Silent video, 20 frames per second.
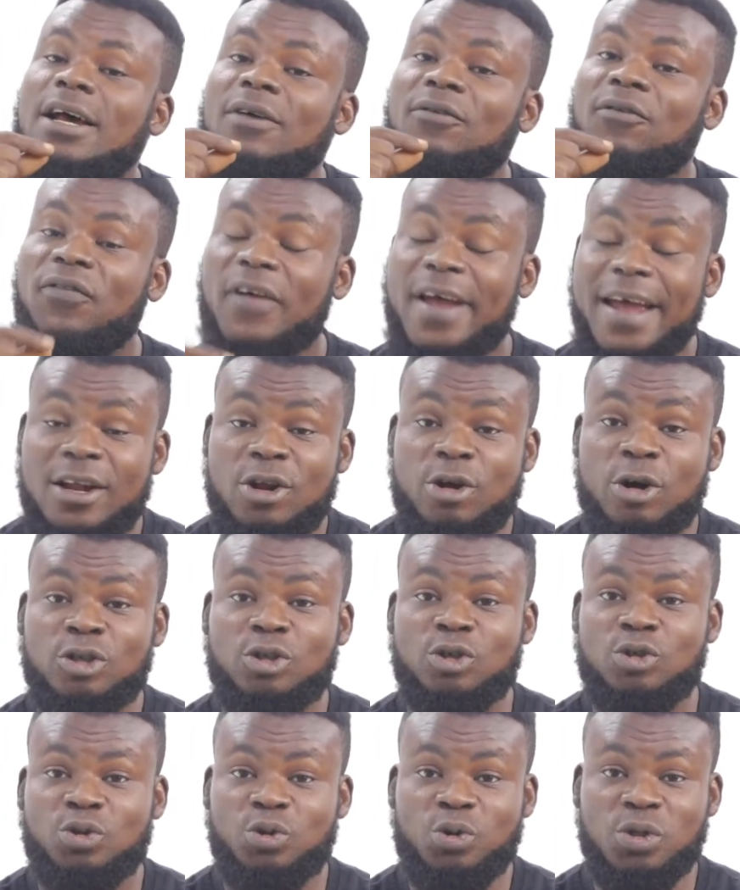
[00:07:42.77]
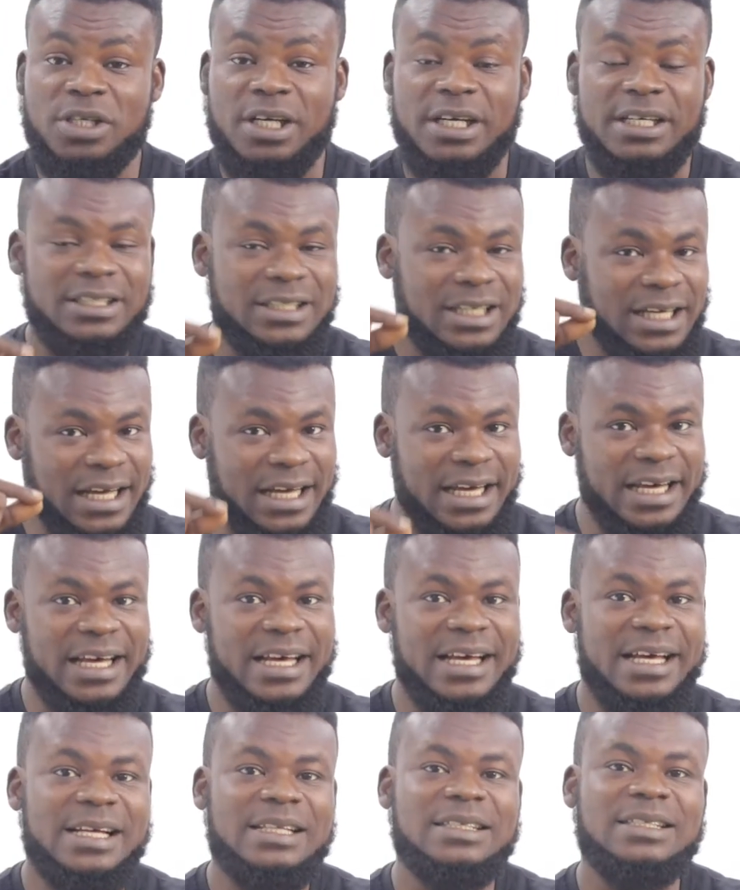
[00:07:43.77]
Failure to do this
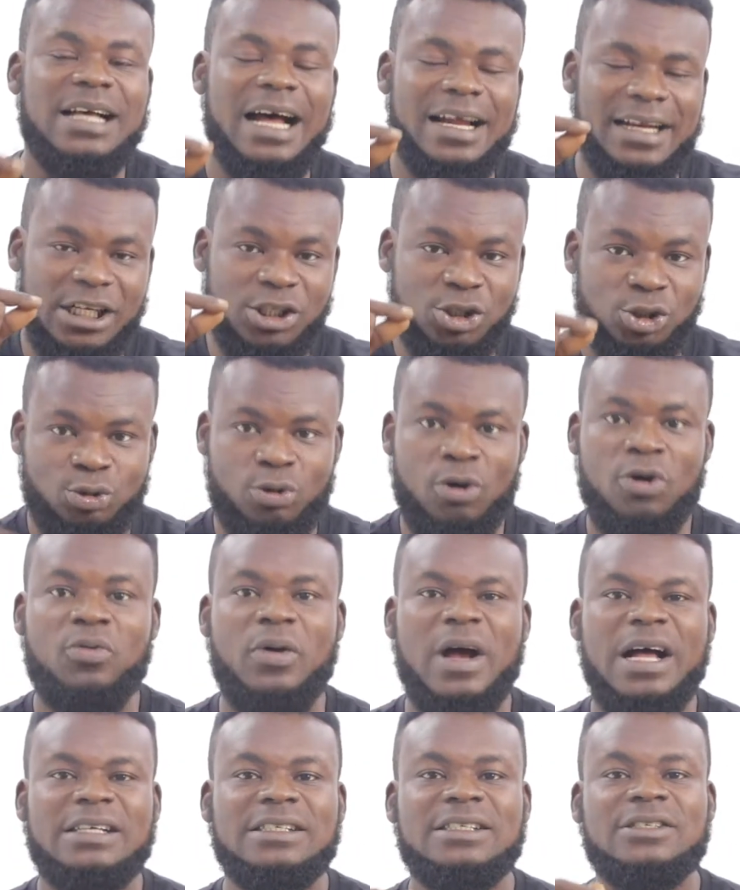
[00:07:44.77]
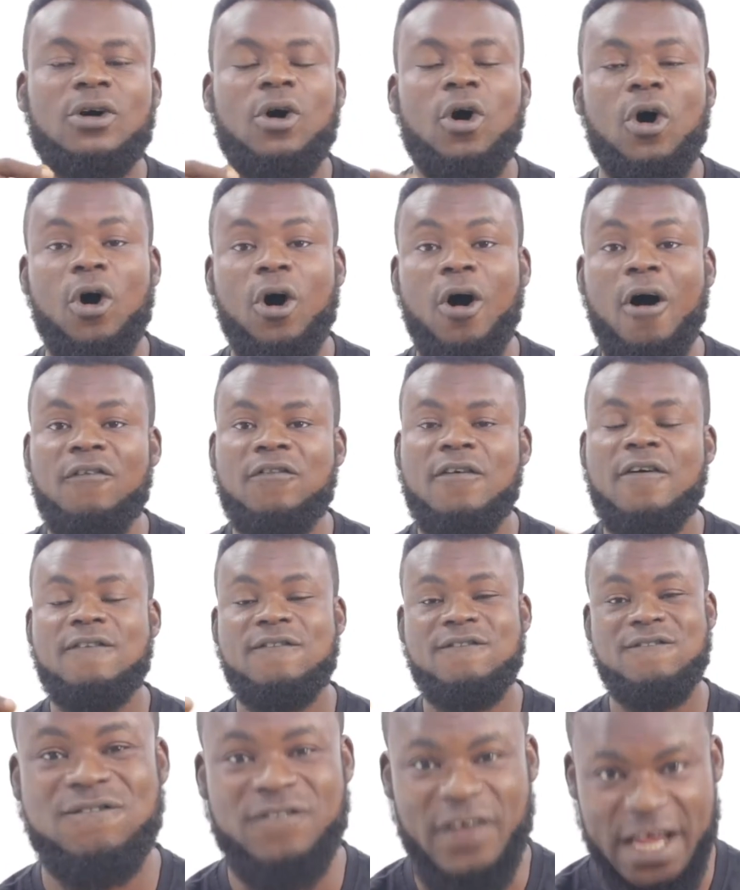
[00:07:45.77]
is an assurance
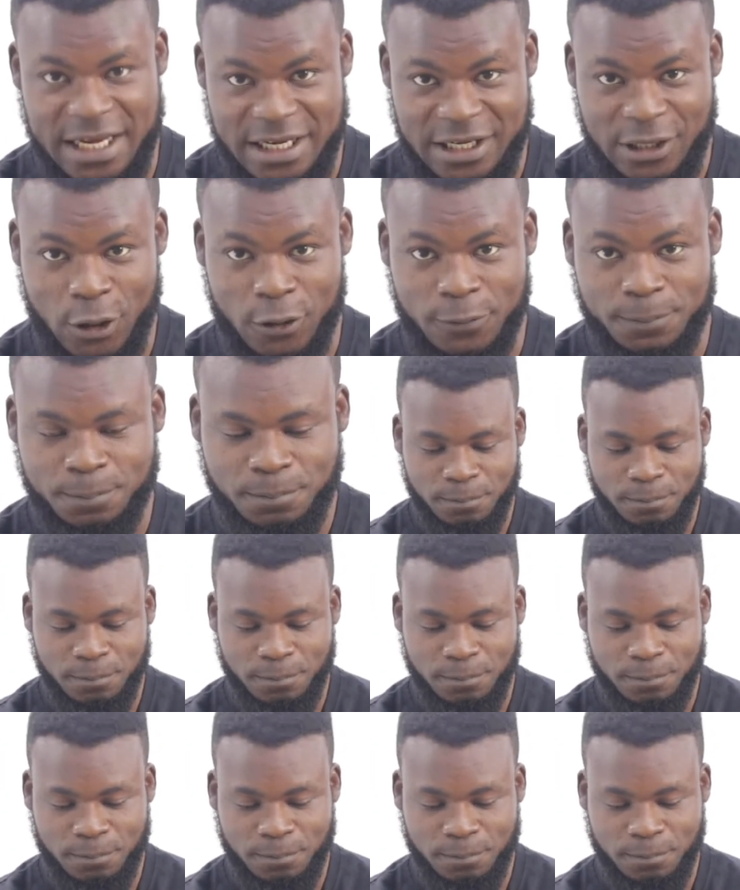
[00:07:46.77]
of failure.